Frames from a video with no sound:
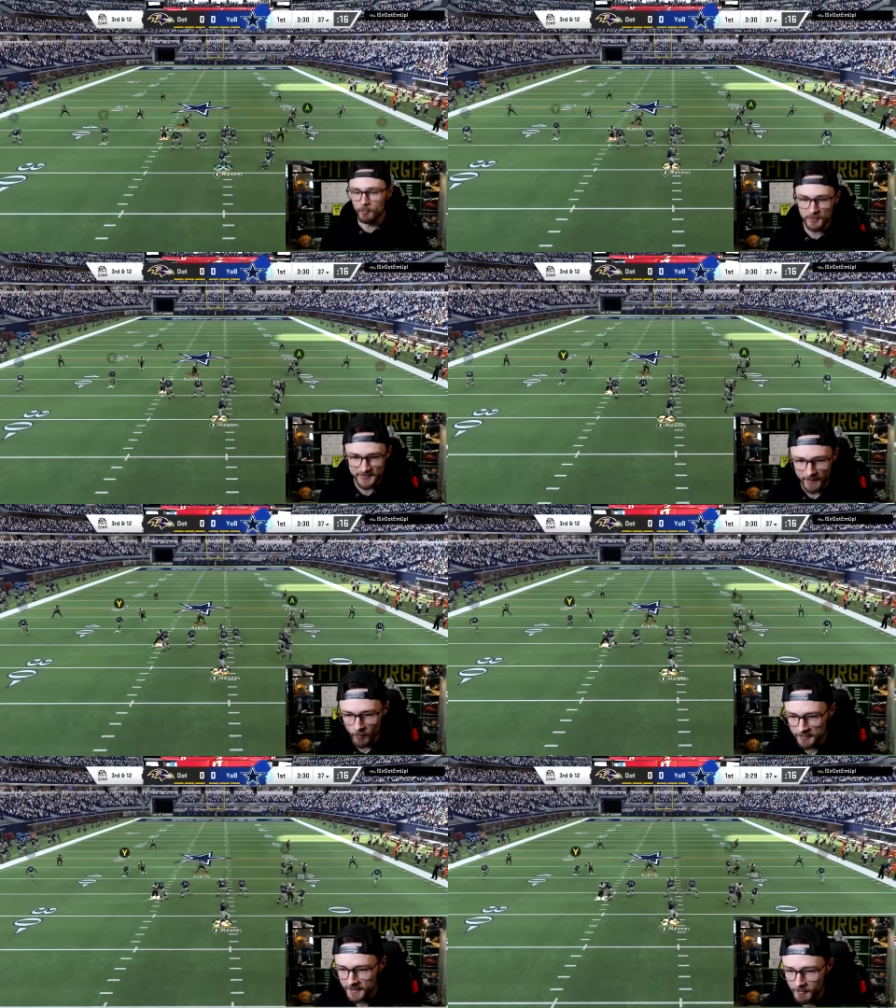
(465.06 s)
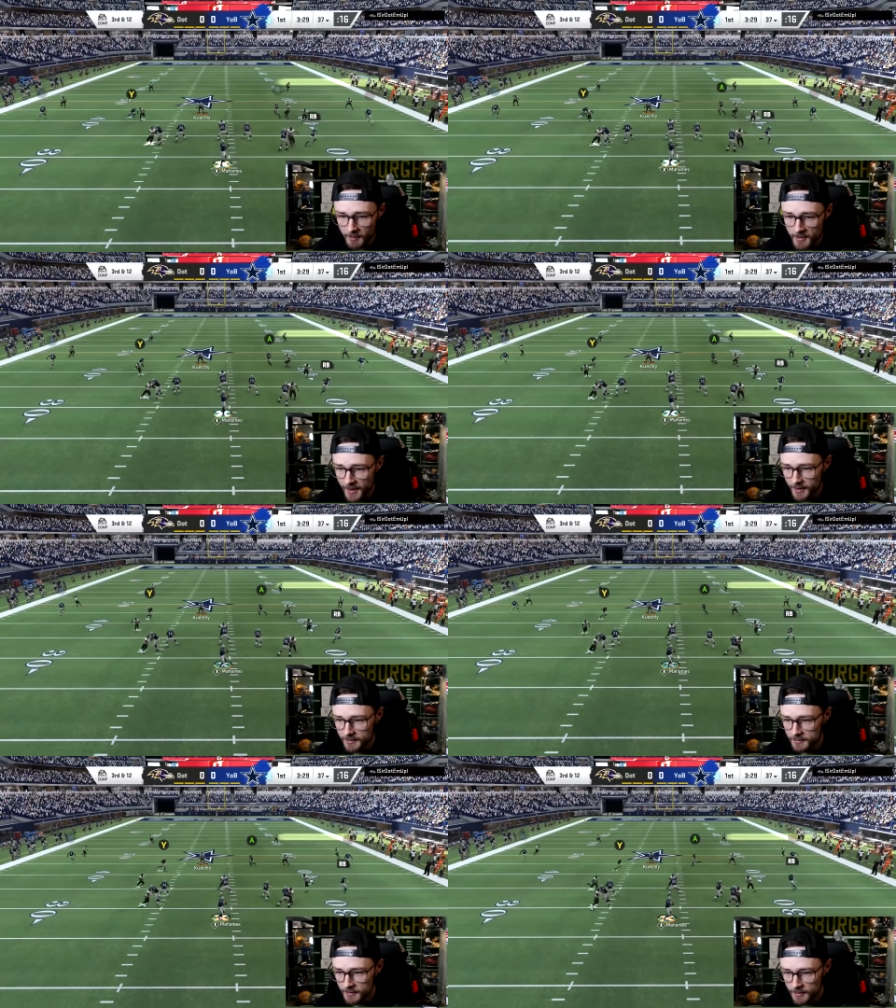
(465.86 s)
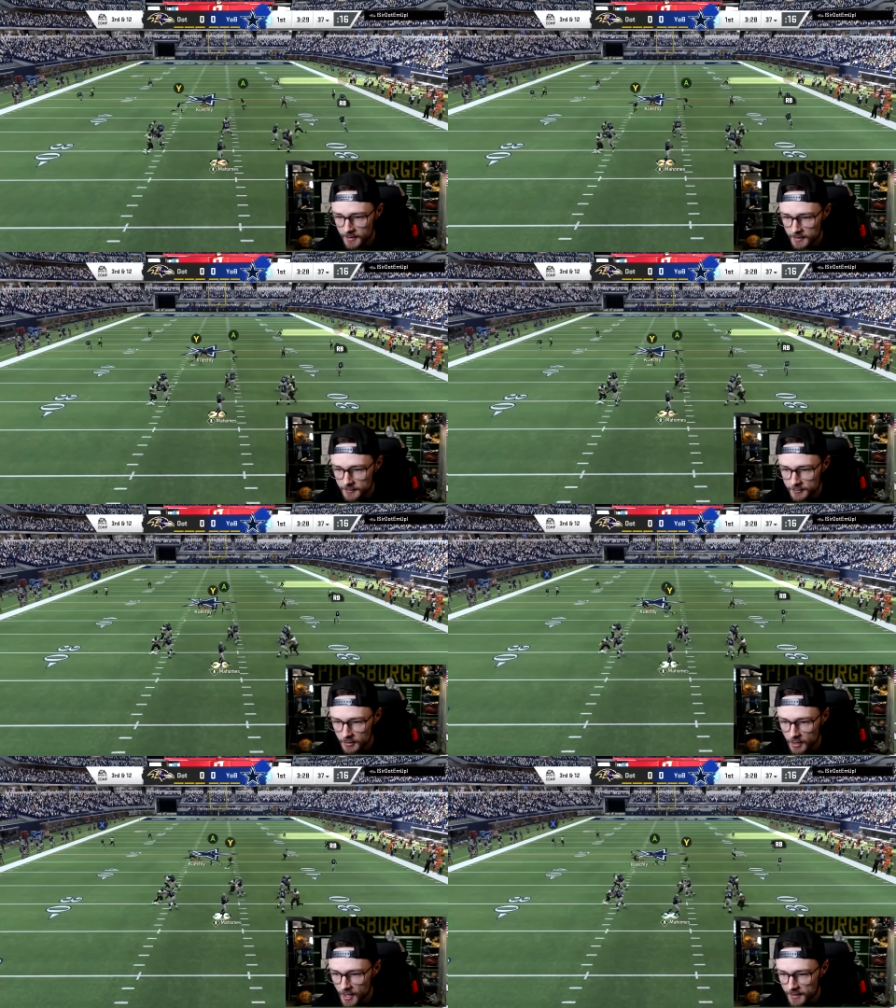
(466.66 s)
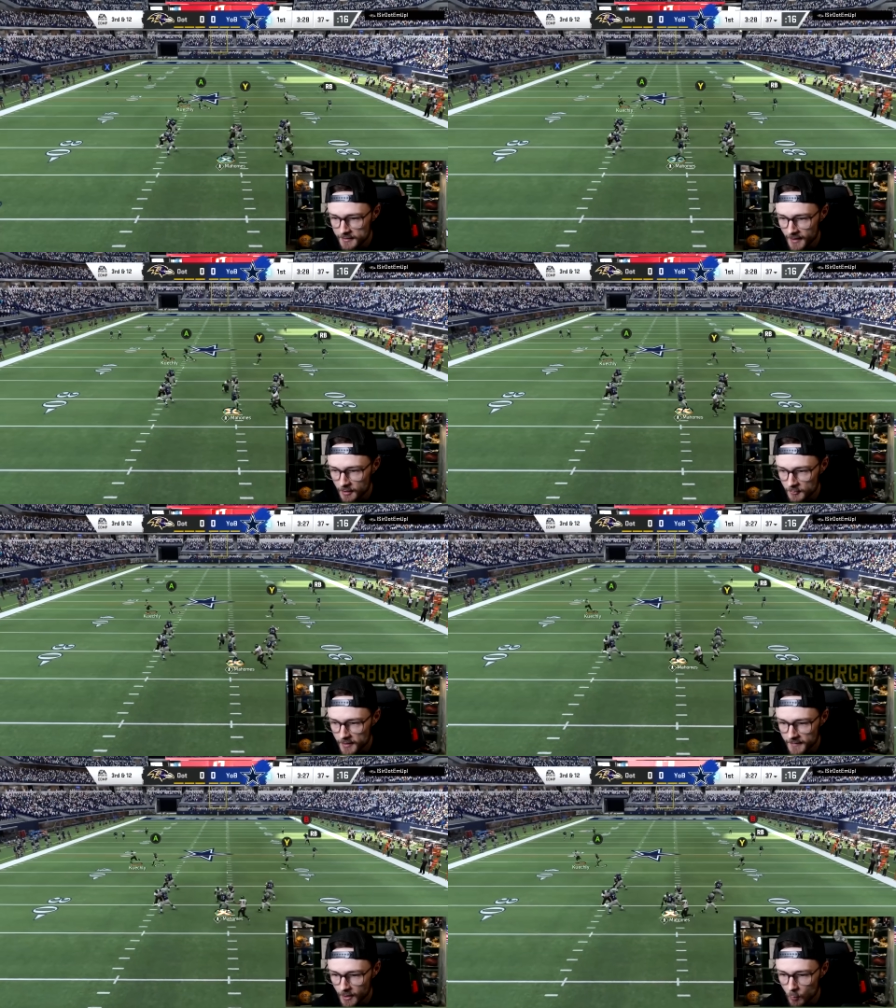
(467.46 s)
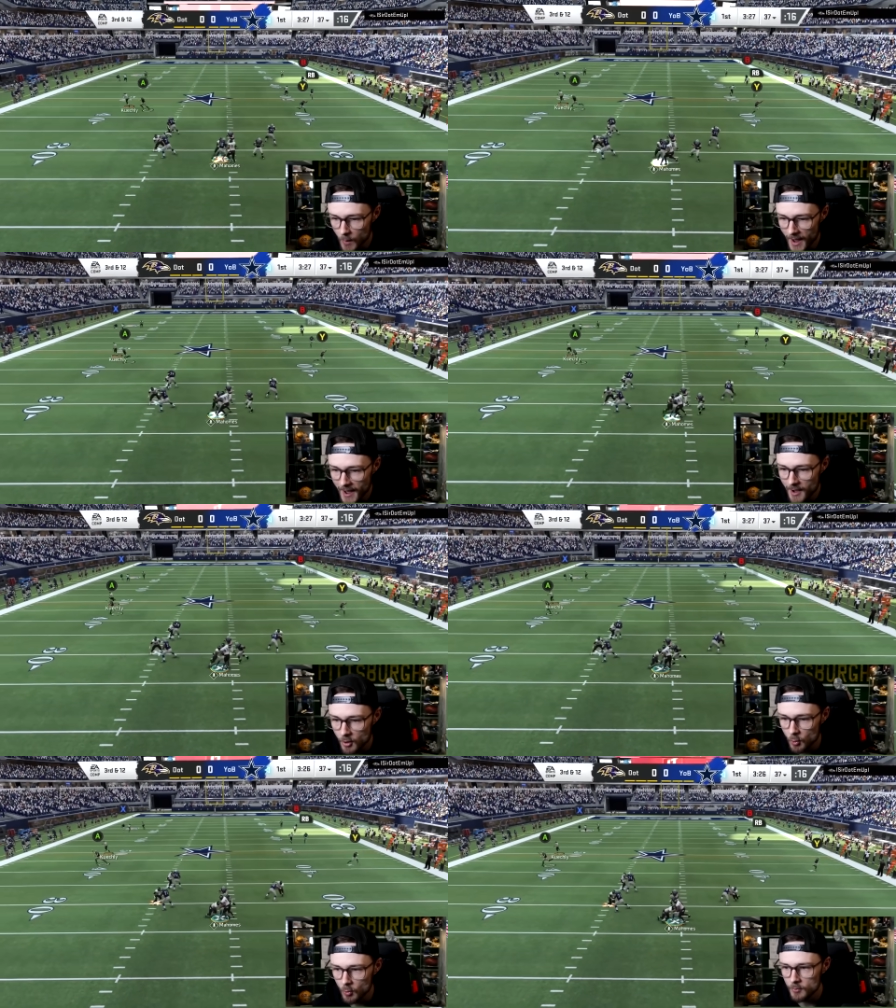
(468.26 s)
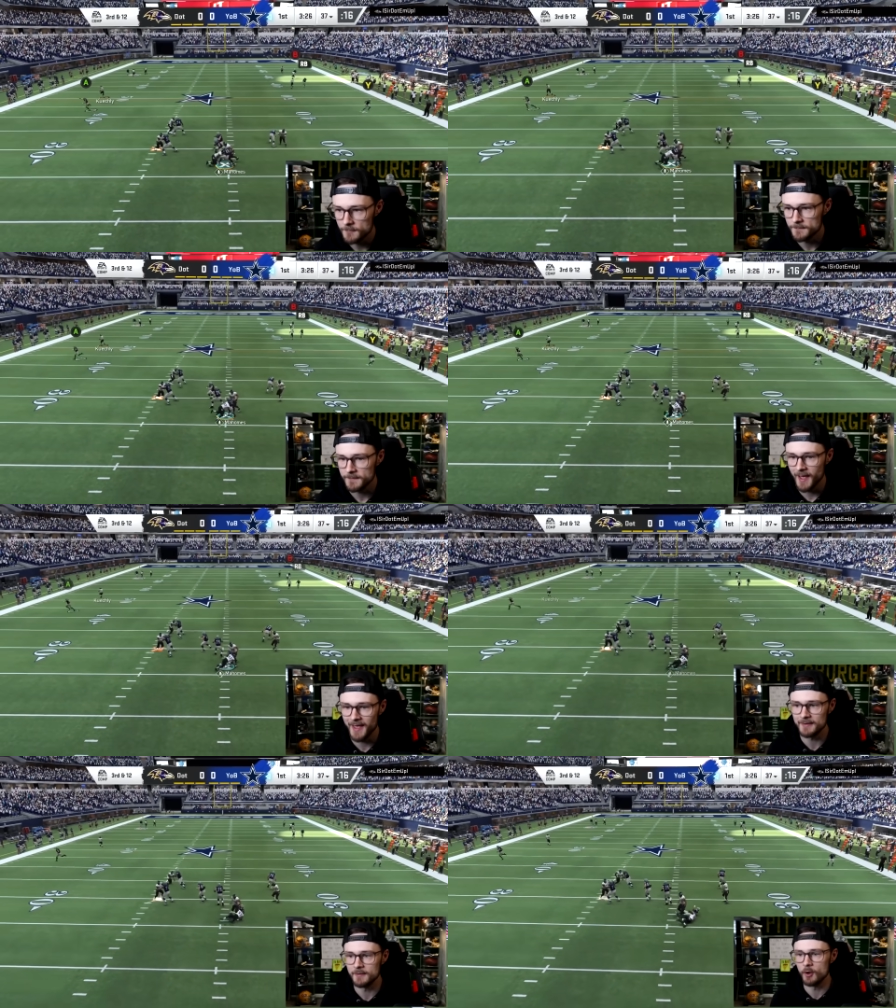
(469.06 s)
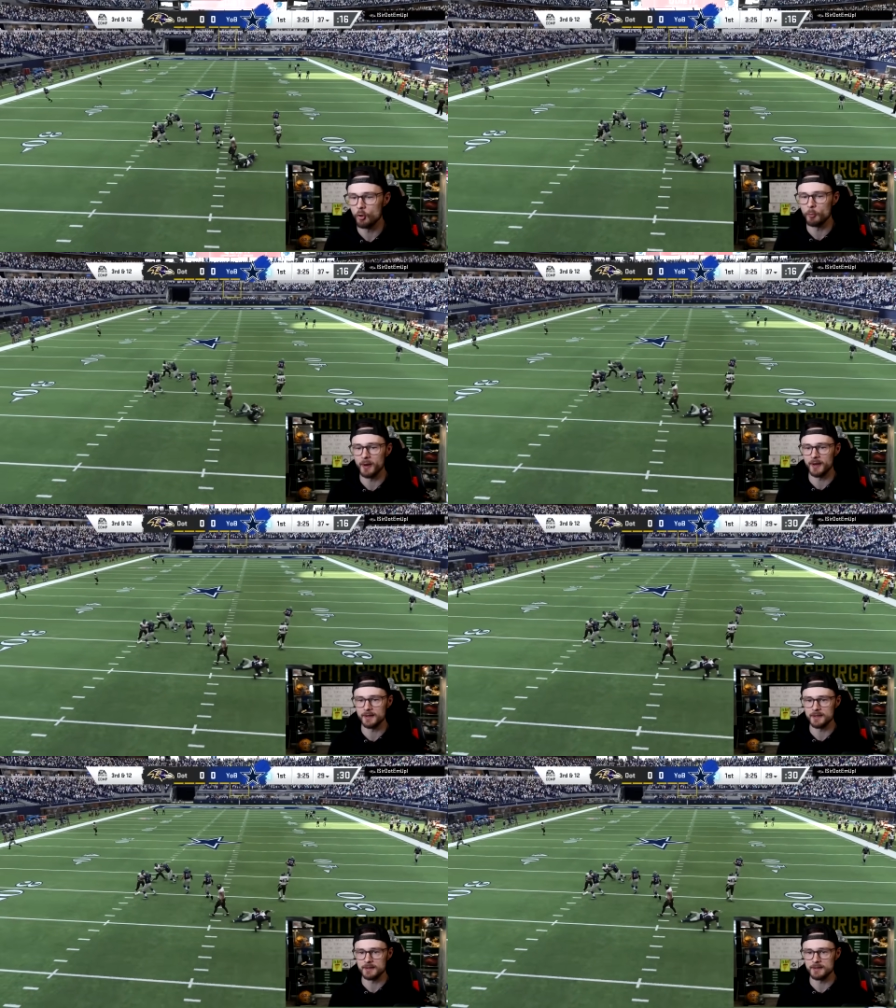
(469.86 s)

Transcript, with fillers: I will say one thing. My man is locking down right now. Wow. I had nobody.